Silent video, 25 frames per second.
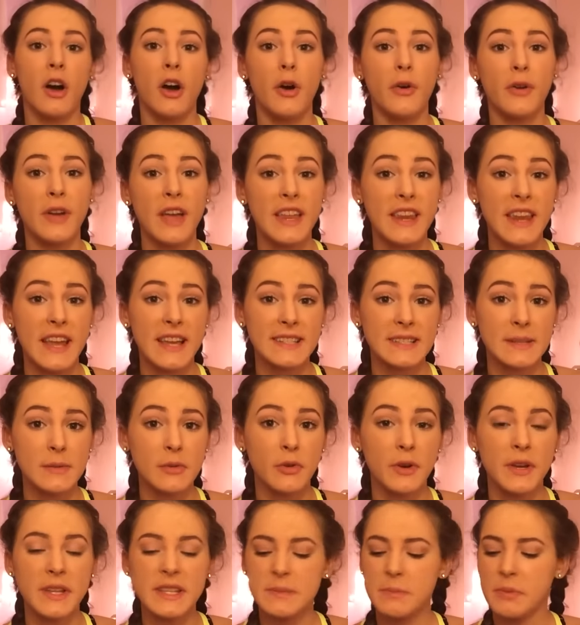Okay, next I'm
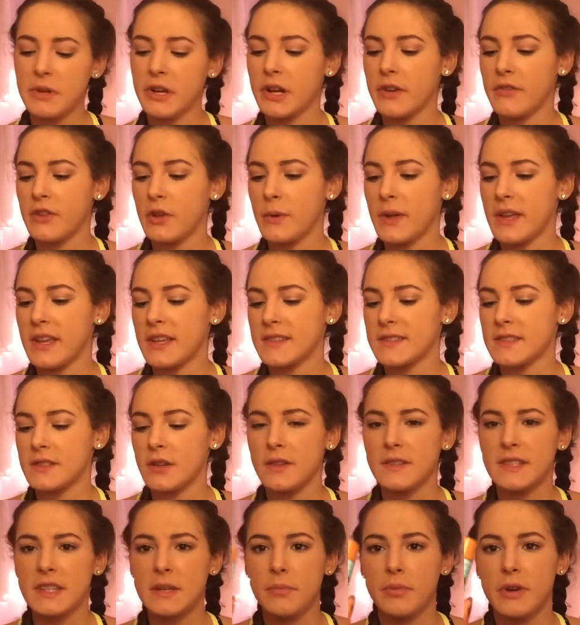going to be reviewing
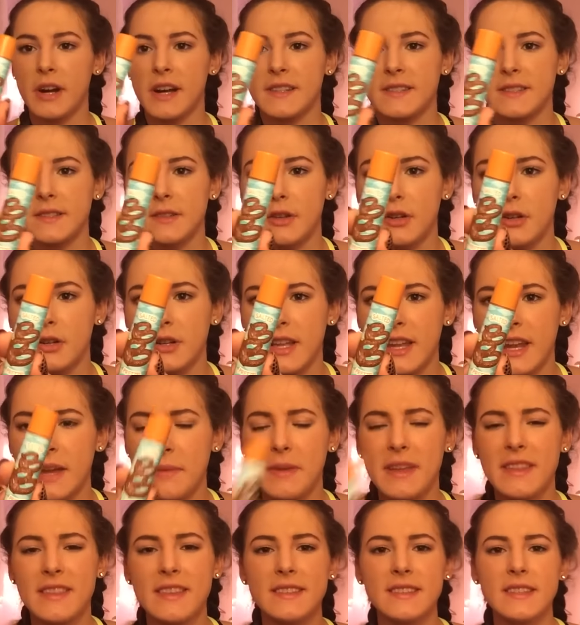Salted Pretzel, and I
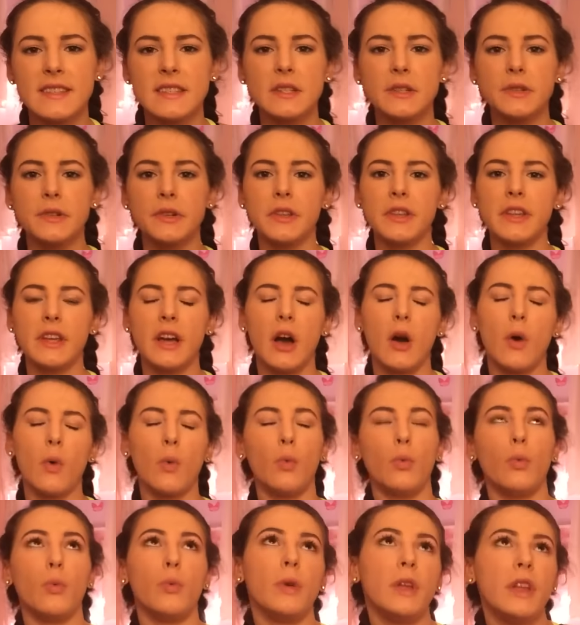mean, this isn't really a
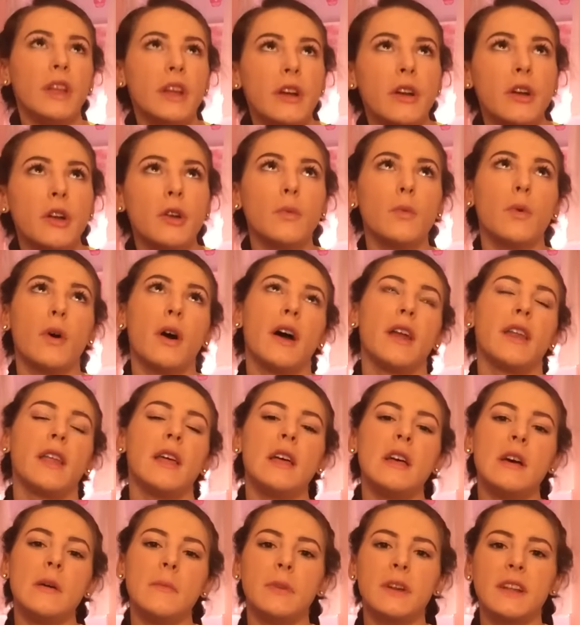weird one,
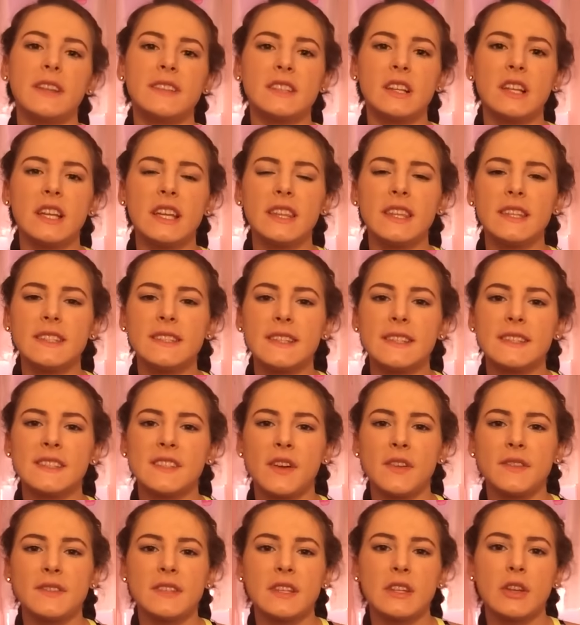but it's not like this is
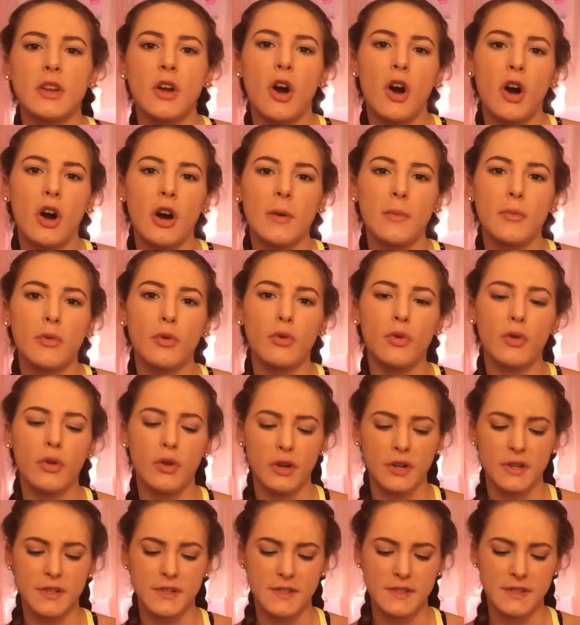salted caramel
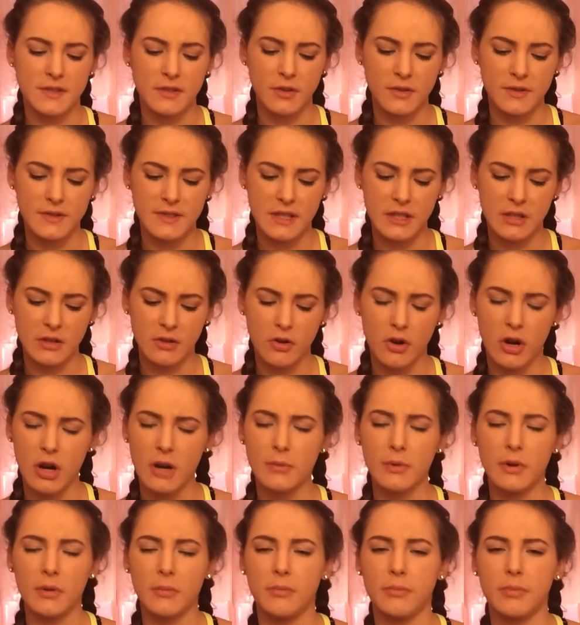or salted
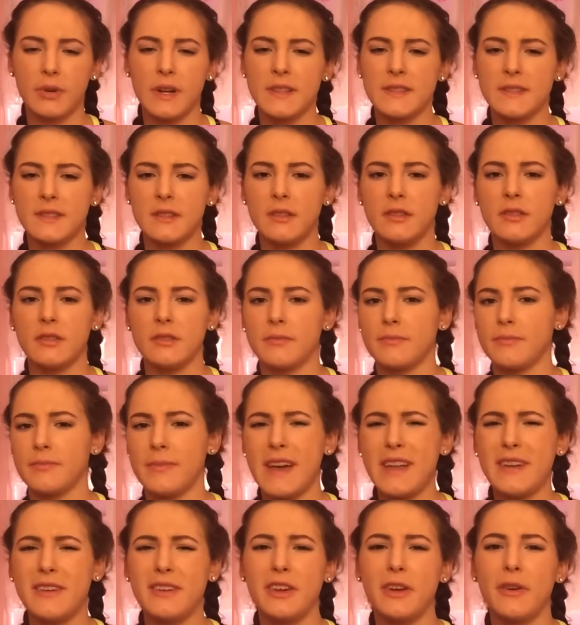caramel pretzel or,
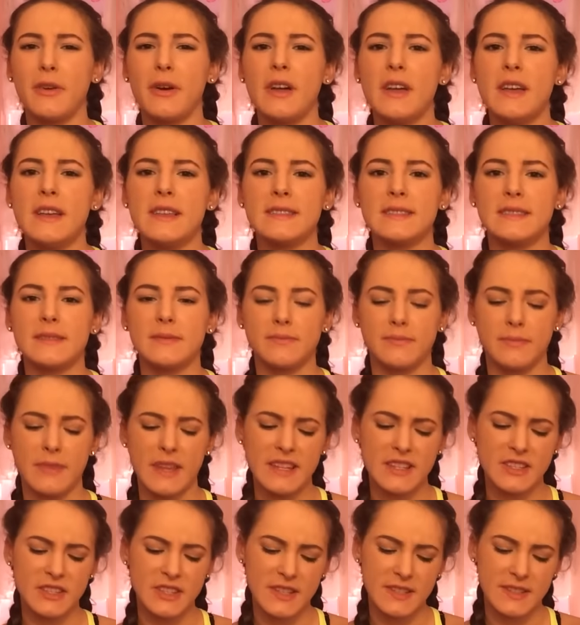I don't know,
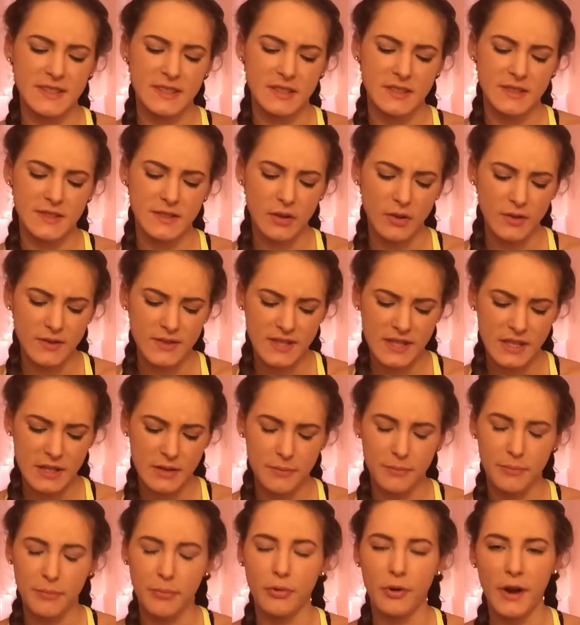it's just
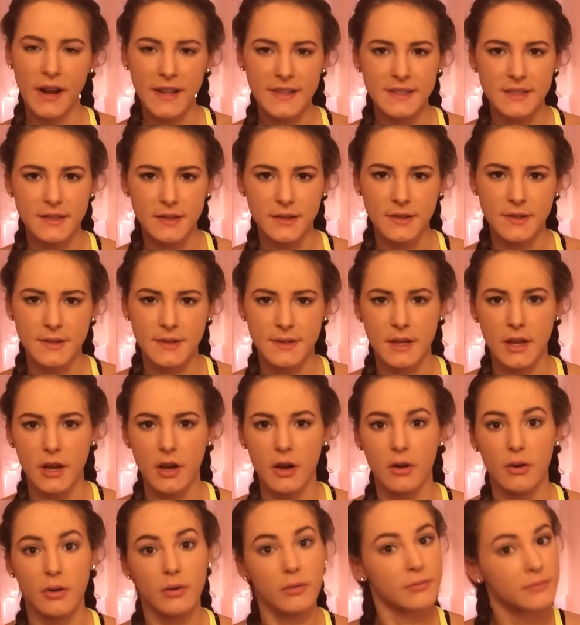salted pretzel,
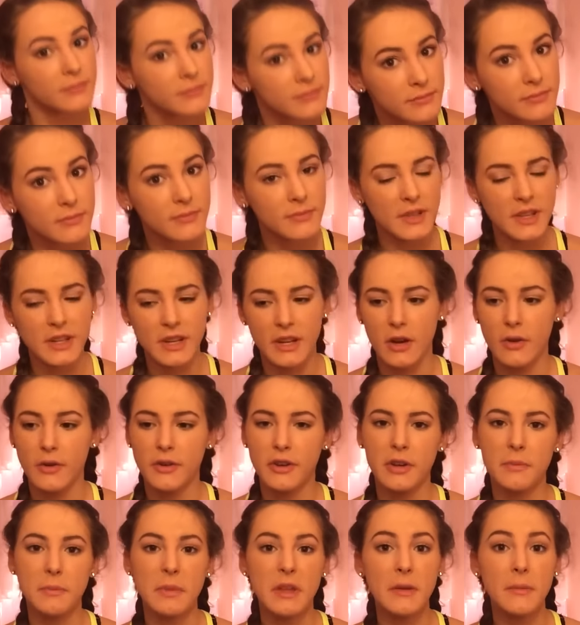so you know, it
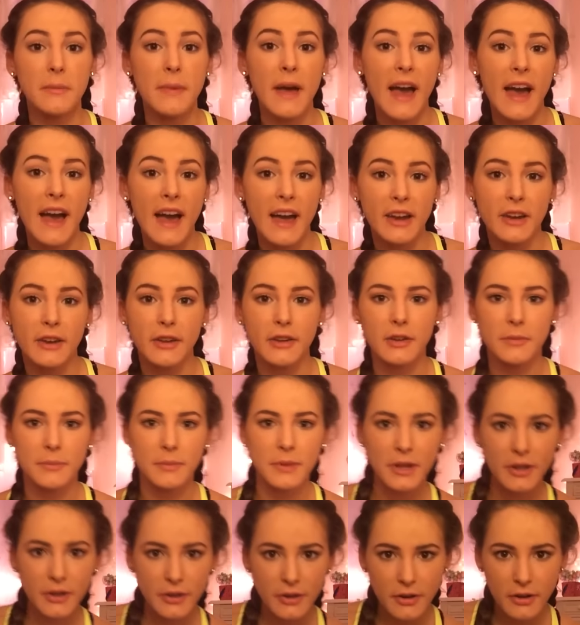could be bad, it could
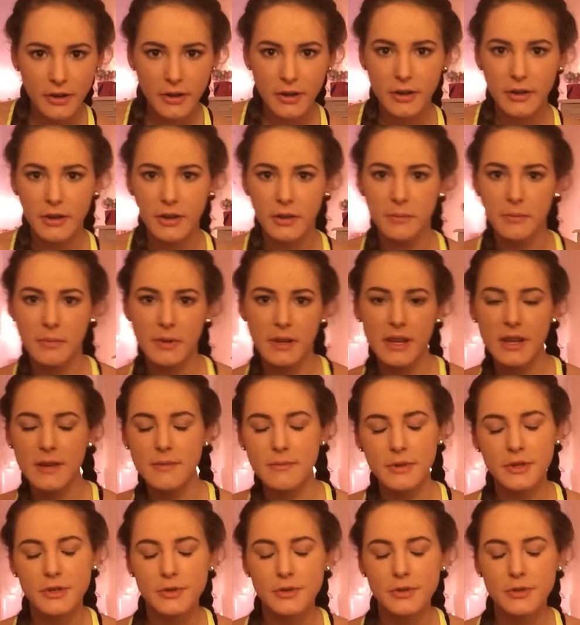be good, it could be in